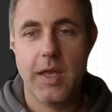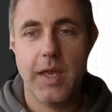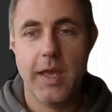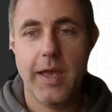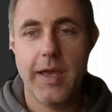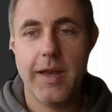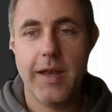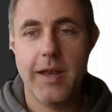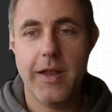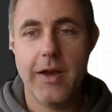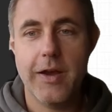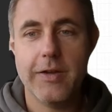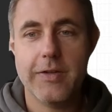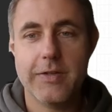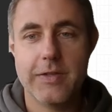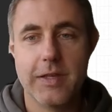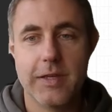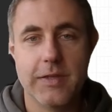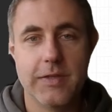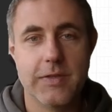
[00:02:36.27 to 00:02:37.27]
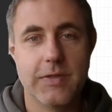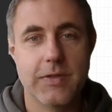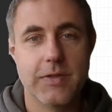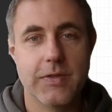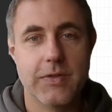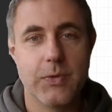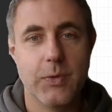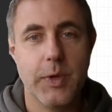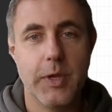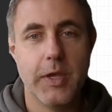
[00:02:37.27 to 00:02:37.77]
enlarge this,
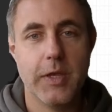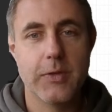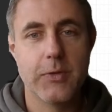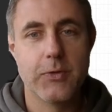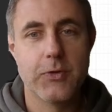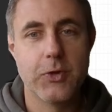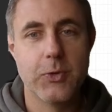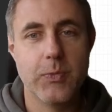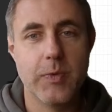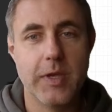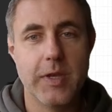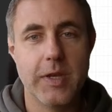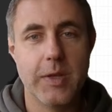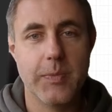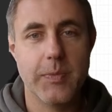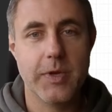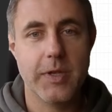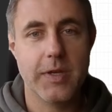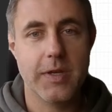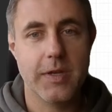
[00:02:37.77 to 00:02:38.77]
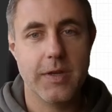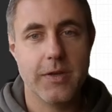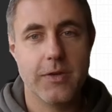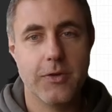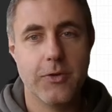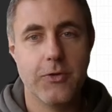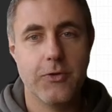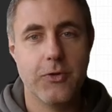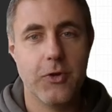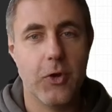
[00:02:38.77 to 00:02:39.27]
so we can zoom in a bit
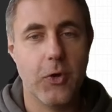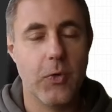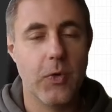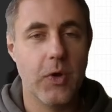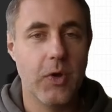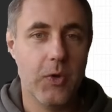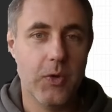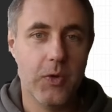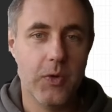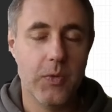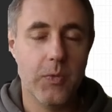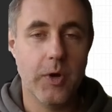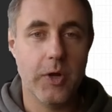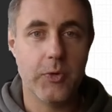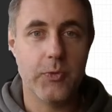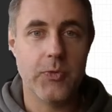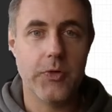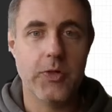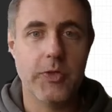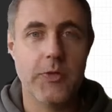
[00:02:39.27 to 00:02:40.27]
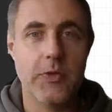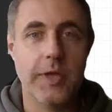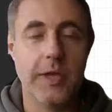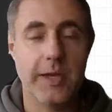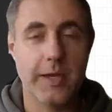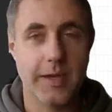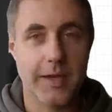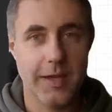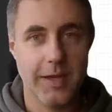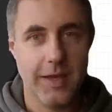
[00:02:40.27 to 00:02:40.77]
to show what we're
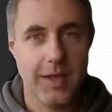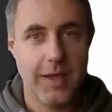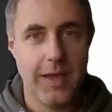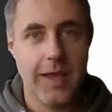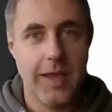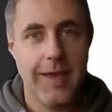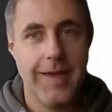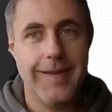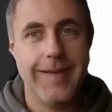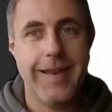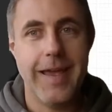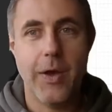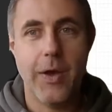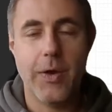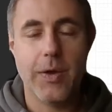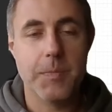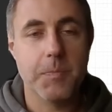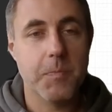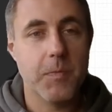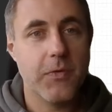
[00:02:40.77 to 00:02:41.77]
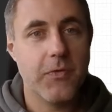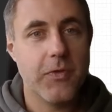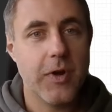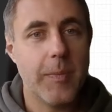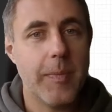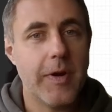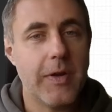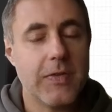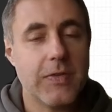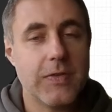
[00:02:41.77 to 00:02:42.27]
doing. Now, from
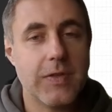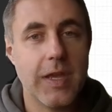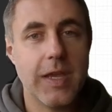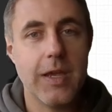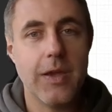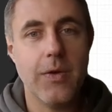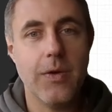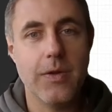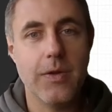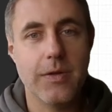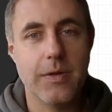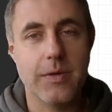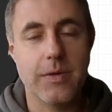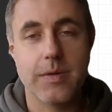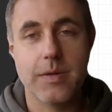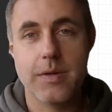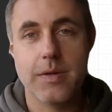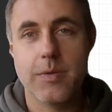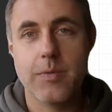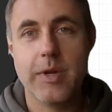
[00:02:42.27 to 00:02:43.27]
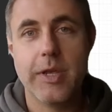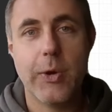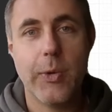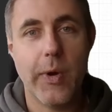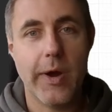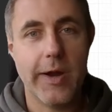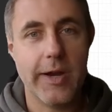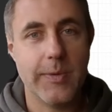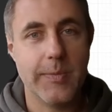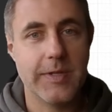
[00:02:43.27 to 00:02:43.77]
our stakeholder
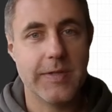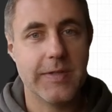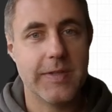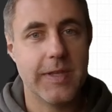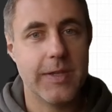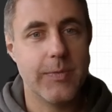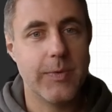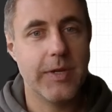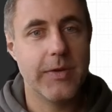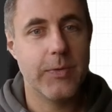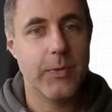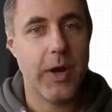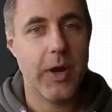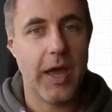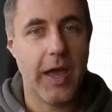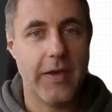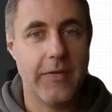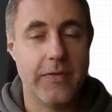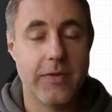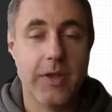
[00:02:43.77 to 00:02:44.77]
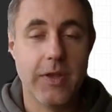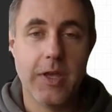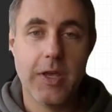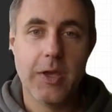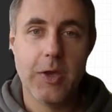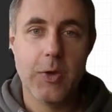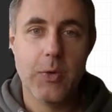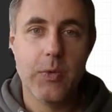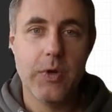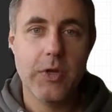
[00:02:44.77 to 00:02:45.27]
requirements that we derived,
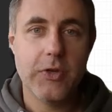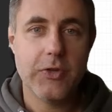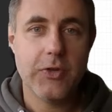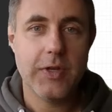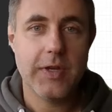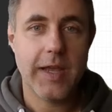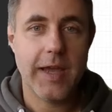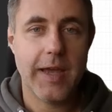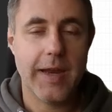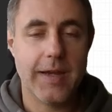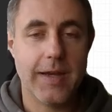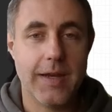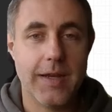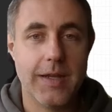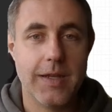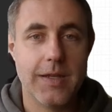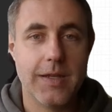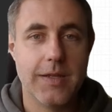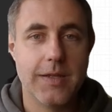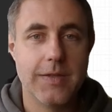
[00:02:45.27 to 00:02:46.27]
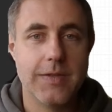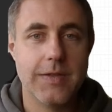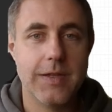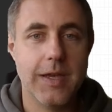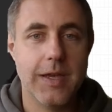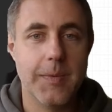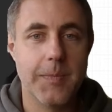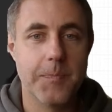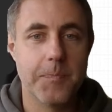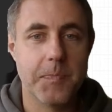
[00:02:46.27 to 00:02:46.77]
we should get
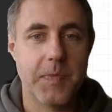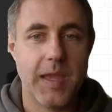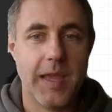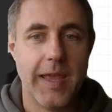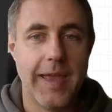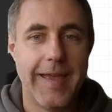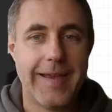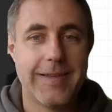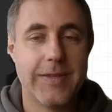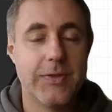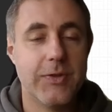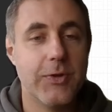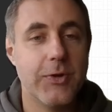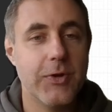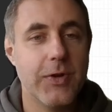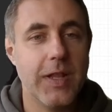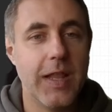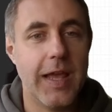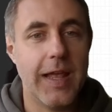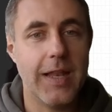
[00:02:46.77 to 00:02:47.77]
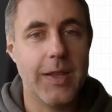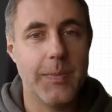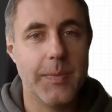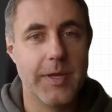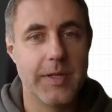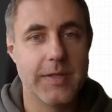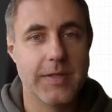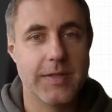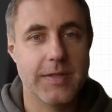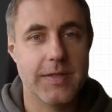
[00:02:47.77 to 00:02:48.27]
some external
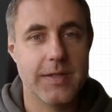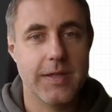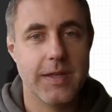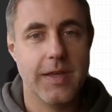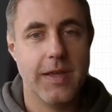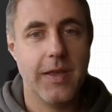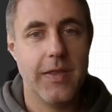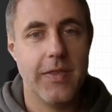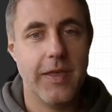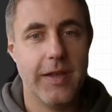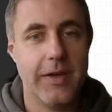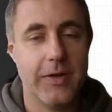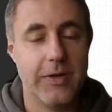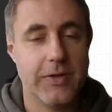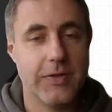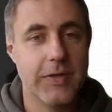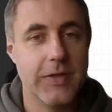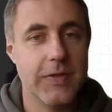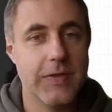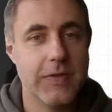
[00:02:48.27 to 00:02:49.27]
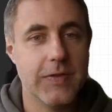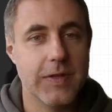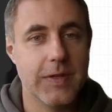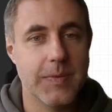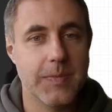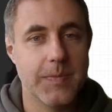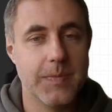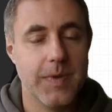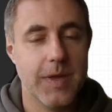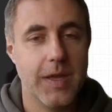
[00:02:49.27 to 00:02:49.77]
elements that our
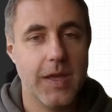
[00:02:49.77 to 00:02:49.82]
system